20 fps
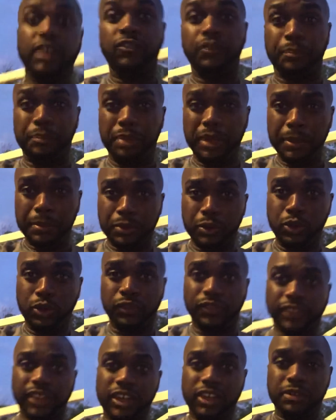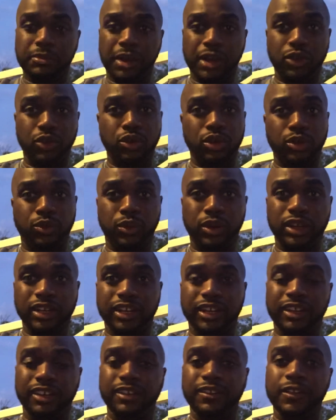for people who are thinking about going to work
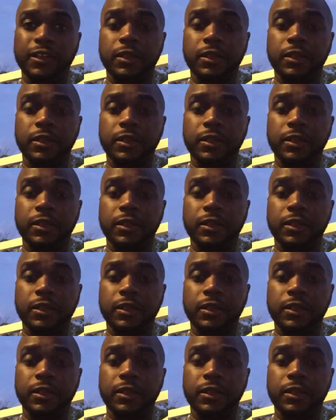there,